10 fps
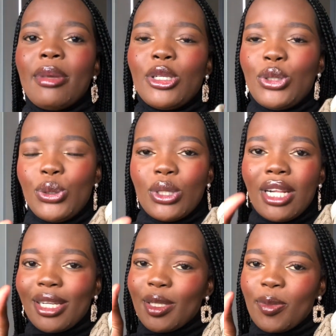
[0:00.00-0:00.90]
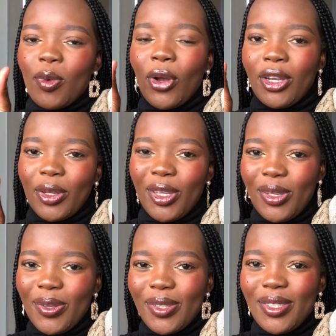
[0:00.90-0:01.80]
my shoes like small and
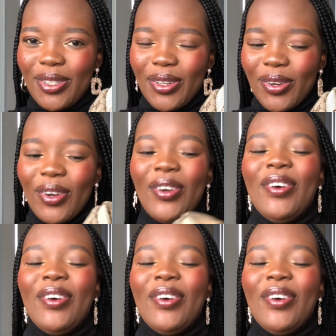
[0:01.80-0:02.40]
cute, you know.